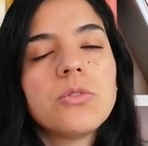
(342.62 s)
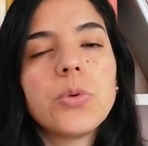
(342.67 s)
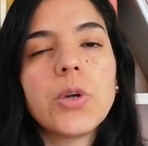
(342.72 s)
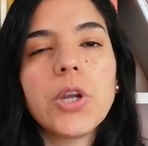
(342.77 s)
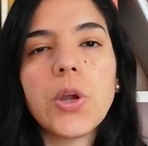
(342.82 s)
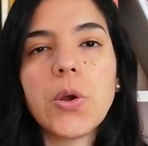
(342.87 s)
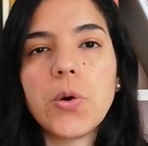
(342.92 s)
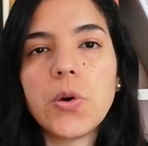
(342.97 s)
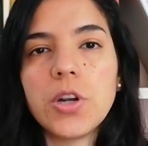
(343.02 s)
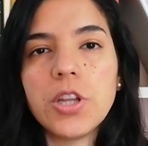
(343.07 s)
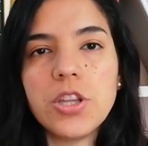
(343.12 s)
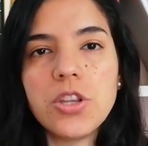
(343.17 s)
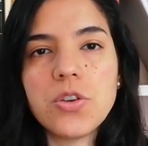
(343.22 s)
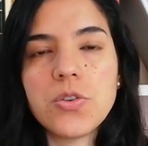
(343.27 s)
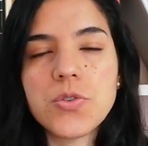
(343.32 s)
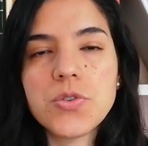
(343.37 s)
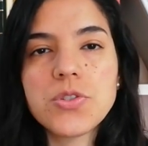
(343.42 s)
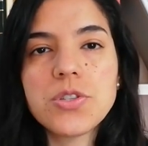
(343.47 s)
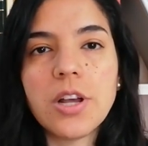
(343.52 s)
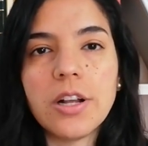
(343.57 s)
recording
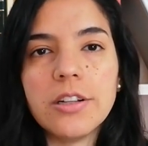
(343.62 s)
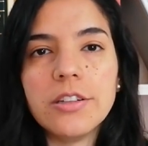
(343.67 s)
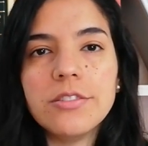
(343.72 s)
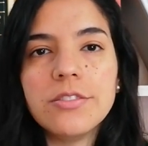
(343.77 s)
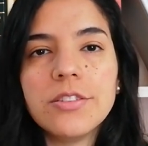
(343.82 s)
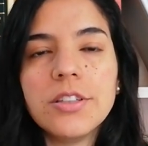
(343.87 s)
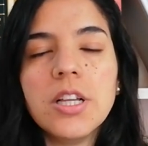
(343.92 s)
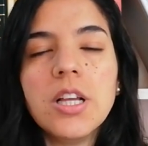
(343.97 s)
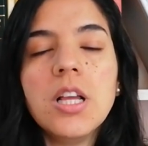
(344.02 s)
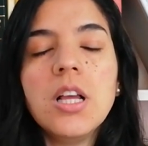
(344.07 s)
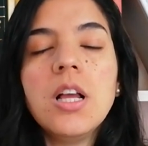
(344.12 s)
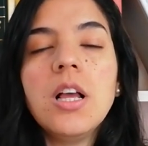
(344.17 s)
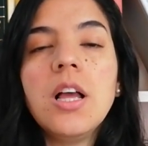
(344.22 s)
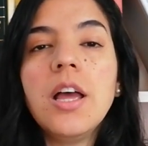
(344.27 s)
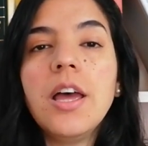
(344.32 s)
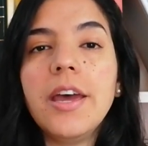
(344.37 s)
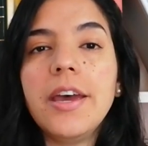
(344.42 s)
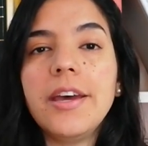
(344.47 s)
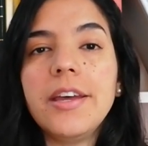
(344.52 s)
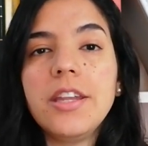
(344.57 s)
yourself.
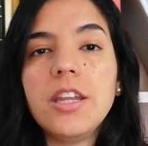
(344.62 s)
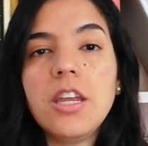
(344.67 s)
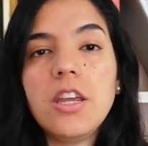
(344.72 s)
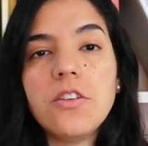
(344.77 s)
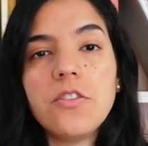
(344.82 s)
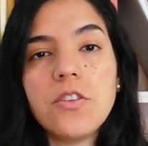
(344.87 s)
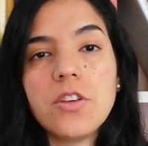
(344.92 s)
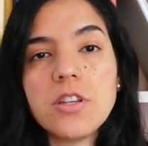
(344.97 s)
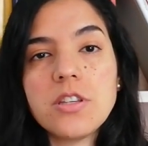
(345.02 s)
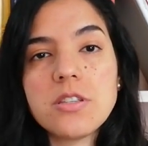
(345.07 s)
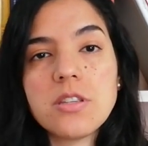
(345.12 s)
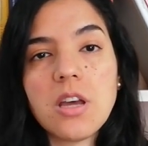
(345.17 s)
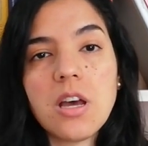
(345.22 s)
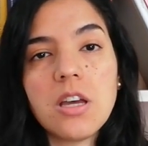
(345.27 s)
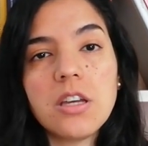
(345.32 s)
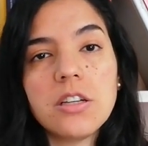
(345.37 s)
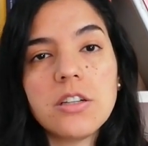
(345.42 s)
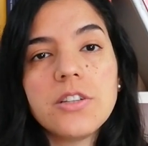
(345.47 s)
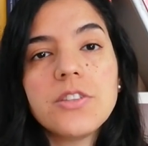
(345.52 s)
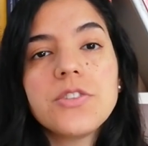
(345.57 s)
And if it's
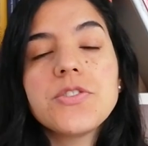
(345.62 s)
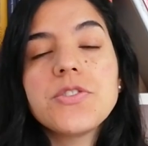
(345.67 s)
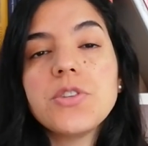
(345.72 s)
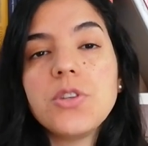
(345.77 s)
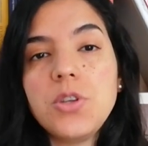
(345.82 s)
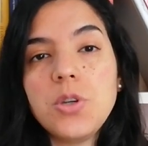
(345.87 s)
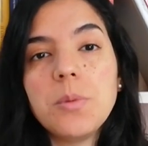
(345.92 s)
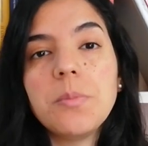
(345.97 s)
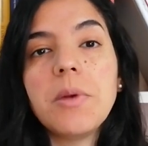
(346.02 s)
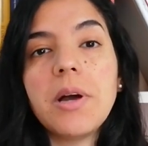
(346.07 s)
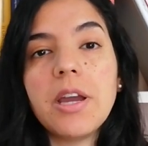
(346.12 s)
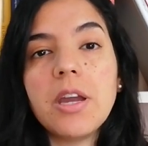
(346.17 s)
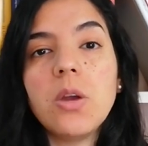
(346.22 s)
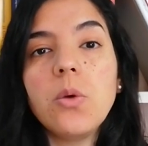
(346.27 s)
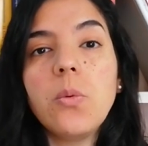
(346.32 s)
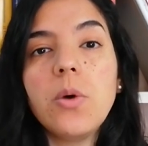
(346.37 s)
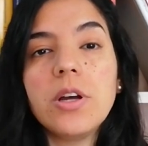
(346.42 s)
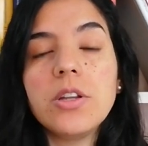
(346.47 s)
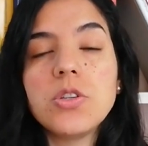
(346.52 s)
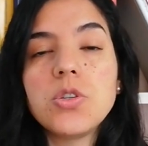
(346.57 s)
I E L T S, you
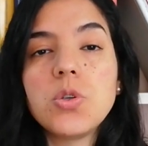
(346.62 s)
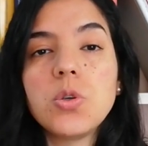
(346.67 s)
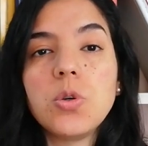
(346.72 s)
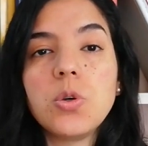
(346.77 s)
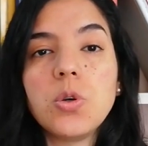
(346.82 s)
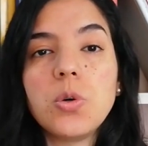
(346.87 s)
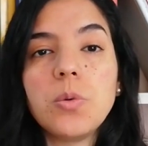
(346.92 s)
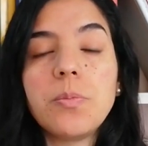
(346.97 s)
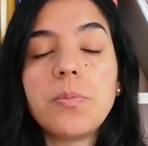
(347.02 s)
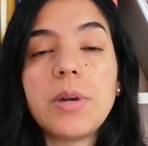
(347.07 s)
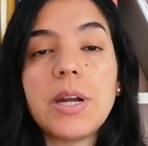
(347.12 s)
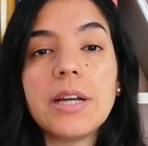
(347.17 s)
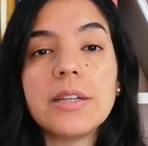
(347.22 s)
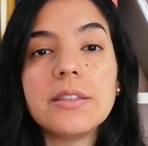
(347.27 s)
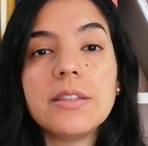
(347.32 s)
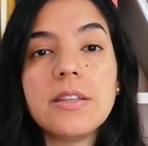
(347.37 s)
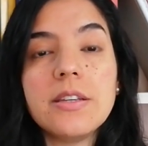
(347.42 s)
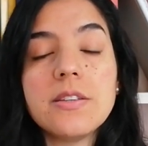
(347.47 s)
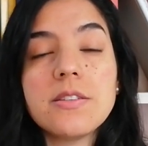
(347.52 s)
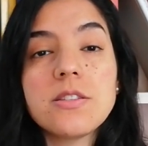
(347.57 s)
might want to
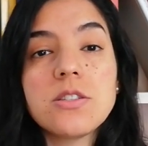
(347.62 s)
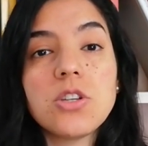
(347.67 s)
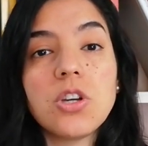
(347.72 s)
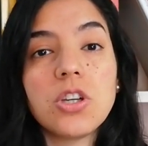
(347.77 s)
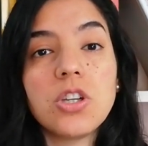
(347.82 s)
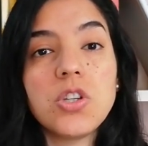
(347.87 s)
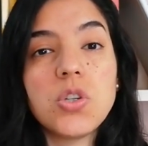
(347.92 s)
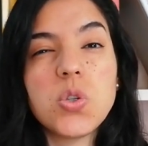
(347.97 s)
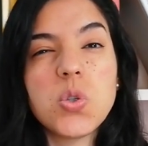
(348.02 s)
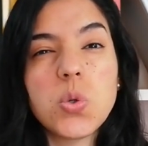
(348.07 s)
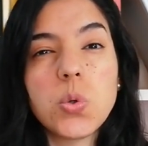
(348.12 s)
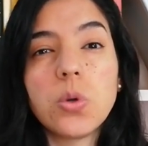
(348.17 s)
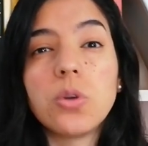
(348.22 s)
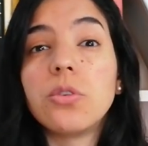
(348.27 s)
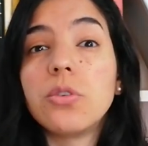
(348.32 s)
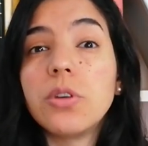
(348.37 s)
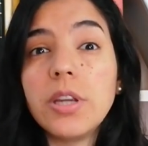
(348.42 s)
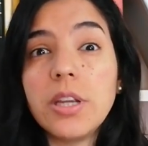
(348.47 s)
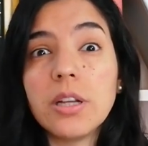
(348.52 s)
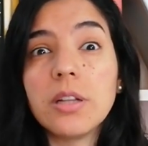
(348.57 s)
practice talking to
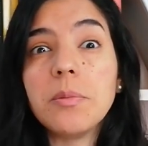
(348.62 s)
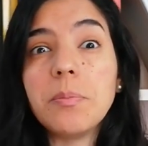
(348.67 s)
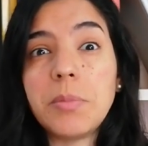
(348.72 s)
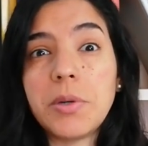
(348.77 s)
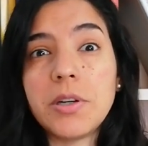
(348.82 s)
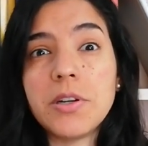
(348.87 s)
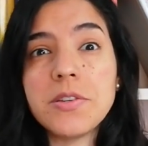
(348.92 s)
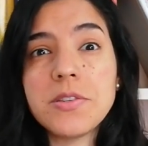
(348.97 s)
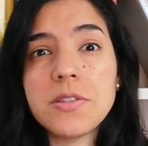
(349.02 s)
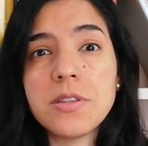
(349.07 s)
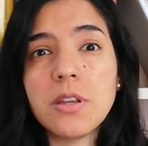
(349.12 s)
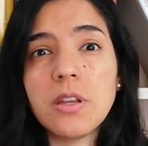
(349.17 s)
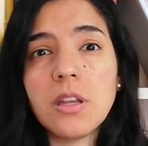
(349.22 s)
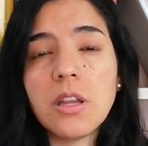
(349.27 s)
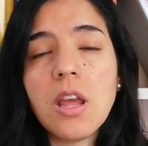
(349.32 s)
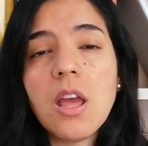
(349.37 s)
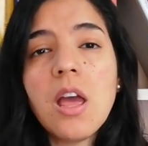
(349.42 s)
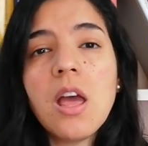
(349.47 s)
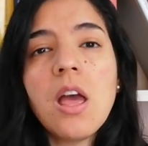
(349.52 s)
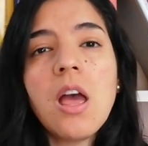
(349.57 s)
a real
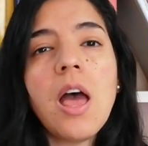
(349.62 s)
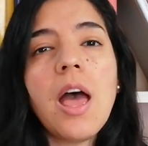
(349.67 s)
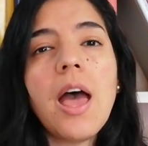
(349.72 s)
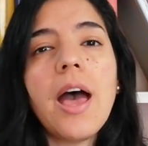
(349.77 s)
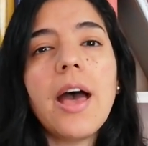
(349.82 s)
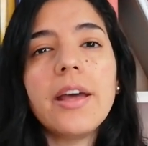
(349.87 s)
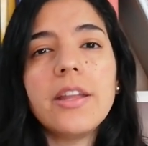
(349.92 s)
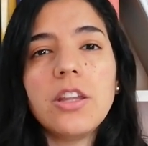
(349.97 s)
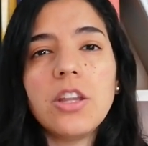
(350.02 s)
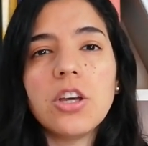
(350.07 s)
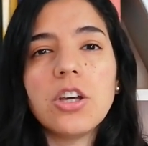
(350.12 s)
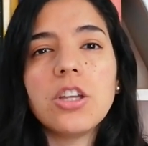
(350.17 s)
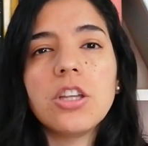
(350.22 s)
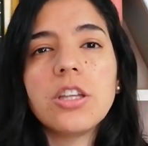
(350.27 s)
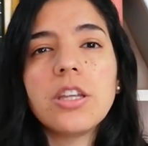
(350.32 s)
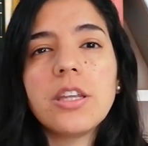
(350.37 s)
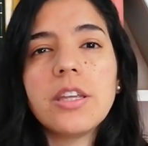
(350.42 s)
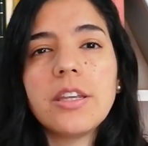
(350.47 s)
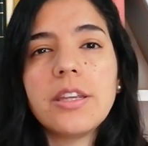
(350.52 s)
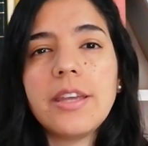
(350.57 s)
person and not
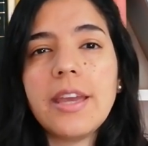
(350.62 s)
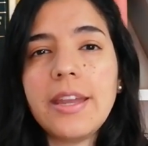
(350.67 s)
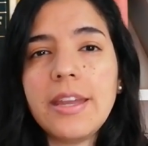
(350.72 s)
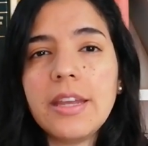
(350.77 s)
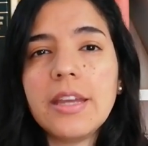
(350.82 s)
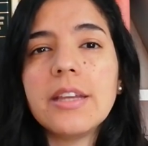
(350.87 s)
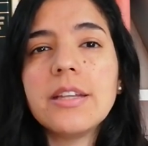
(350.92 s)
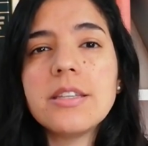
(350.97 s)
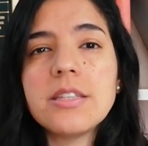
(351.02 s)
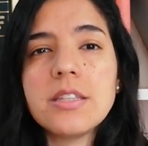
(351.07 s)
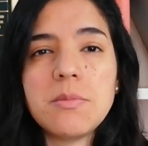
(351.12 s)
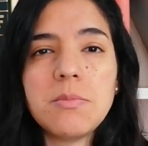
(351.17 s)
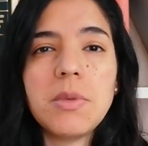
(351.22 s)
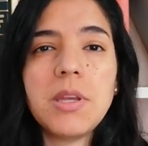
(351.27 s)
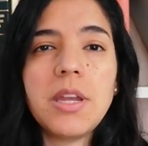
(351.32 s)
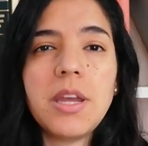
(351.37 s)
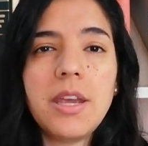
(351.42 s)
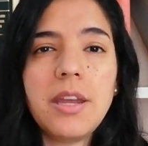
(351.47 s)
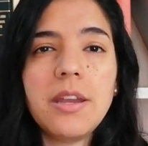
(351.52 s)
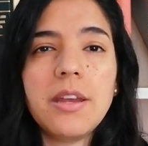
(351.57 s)
getting
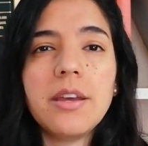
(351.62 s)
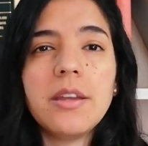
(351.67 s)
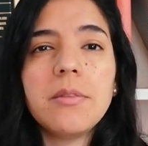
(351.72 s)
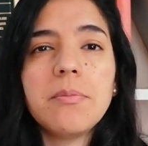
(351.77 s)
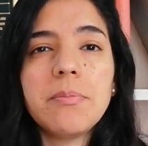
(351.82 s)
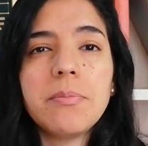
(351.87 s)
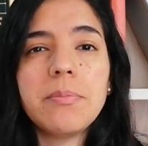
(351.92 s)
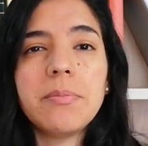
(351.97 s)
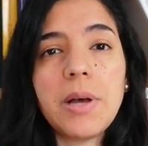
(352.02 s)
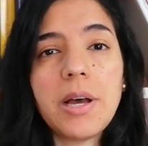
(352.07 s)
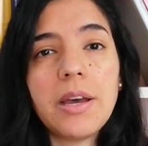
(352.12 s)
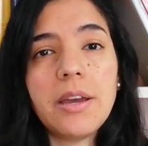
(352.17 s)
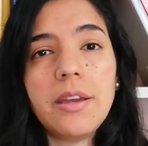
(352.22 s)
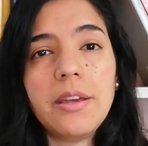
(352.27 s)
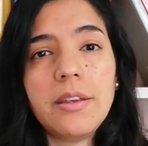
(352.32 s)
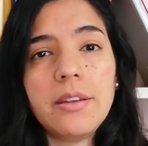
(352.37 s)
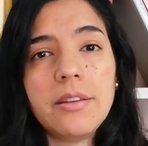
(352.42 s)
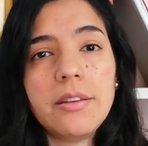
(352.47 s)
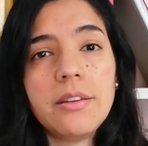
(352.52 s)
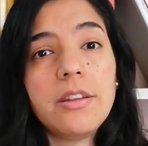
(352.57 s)
intimidated
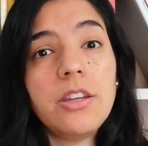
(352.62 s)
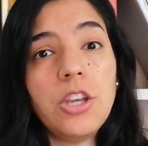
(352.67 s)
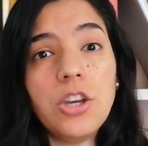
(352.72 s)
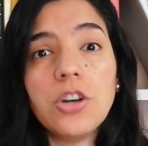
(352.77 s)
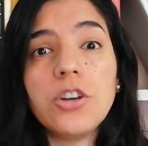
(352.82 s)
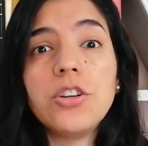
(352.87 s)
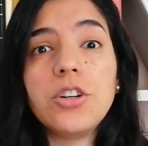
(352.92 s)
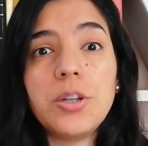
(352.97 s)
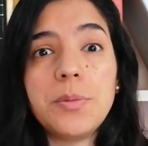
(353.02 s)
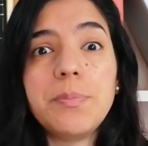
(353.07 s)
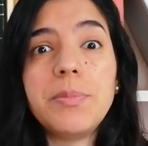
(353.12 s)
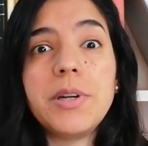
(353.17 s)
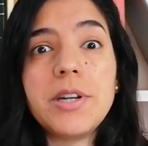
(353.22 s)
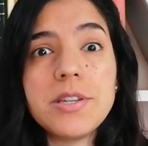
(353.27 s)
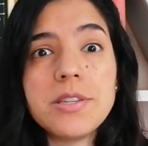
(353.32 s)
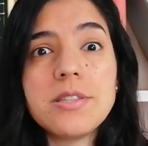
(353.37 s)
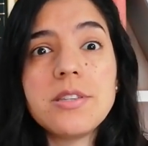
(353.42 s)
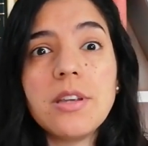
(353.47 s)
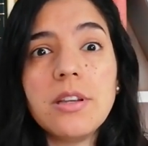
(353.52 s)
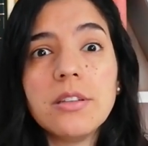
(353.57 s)
by the other
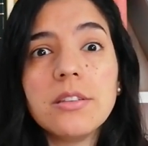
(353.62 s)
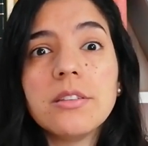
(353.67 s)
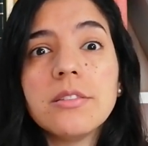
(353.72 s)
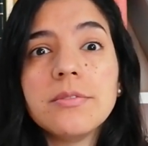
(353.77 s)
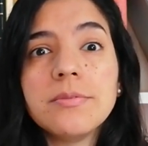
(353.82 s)
person.